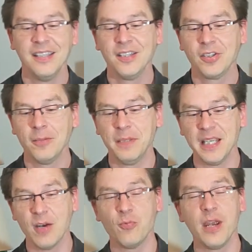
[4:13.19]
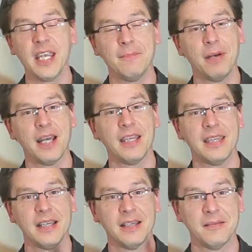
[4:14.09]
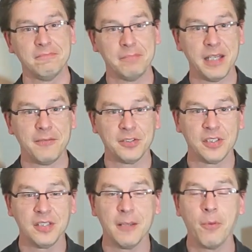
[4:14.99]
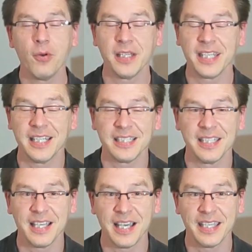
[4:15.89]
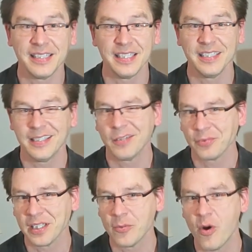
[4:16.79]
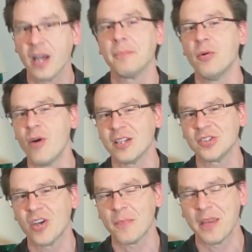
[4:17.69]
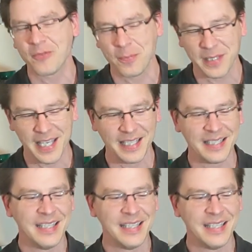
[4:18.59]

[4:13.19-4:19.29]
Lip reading: could be outweighed by the benefits of the opponent getting the die that you didn't really want but want to stop them from getting.